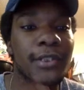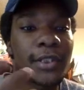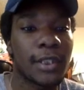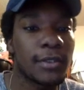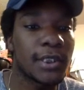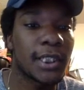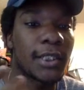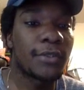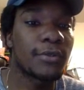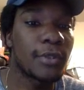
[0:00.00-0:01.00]
skills,
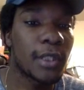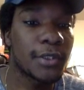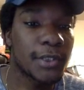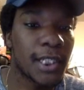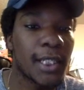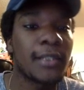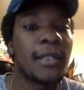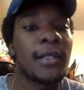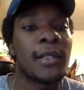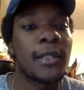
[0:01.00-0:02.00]
under understand
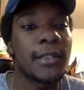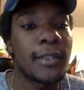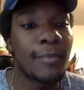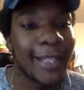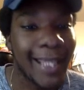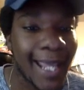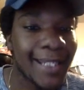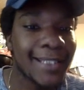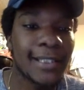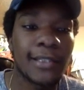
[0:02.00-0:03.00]
the
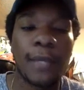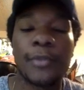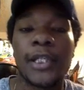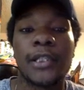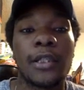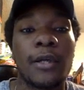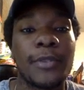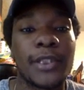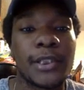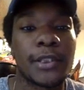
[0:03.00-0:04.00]
mechanics, and dominate the
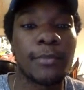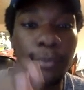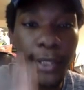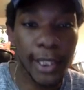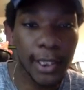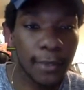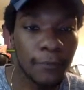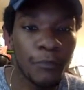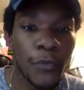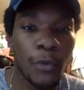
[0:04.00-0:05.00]
competition. Breeding,
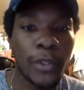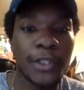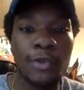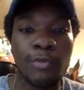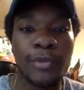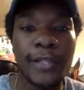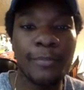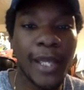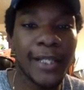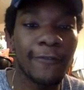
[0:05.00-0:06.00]
whether you breed
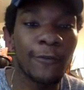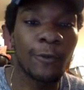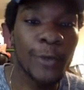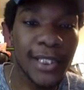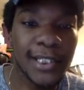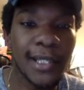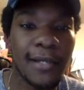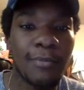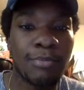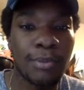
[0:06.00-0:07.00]
Pega for
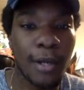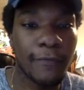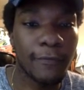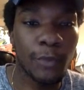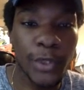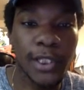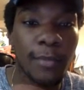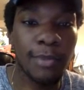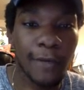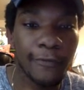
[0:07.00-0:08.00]
resale, prof, resale
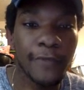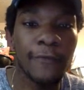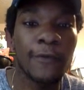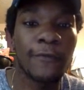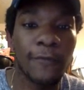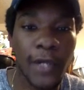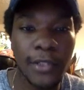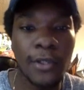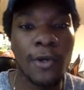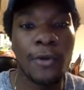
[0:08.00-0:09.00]
profit for
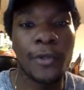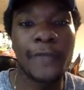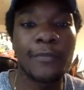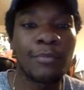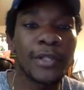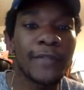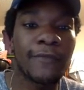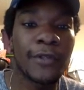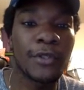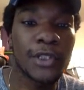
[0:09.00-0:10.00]
fun, or even breed
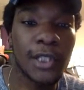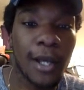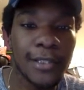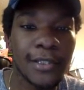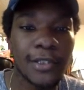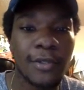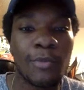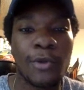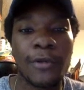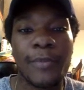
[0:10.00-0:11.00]
for your scholars, the
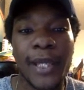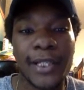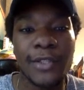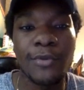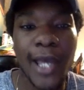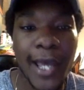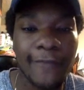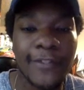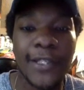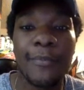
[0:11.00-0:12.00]
more Pega you have,
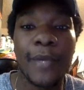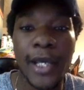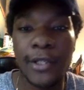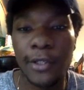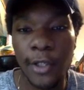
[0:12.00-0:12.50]
the better.